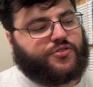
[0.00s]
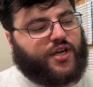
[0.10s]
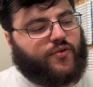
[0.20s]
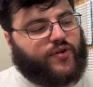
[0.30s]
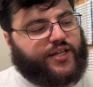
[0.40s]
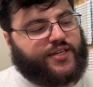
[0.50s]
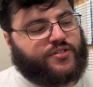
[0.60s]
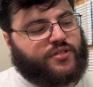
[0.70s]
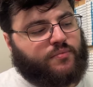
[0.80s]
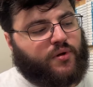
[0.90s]
gonna
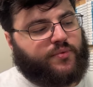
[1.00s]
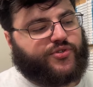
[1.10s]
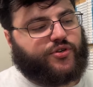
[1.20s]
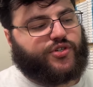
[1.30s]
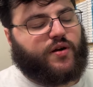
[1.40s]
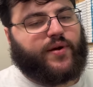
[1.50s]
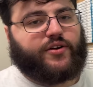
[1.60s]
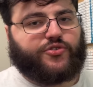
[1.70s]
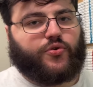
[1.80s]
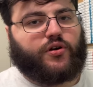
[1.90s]
release Bulbasaur,
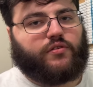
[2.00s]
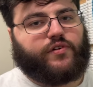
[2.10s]
Charmander, Squirtle,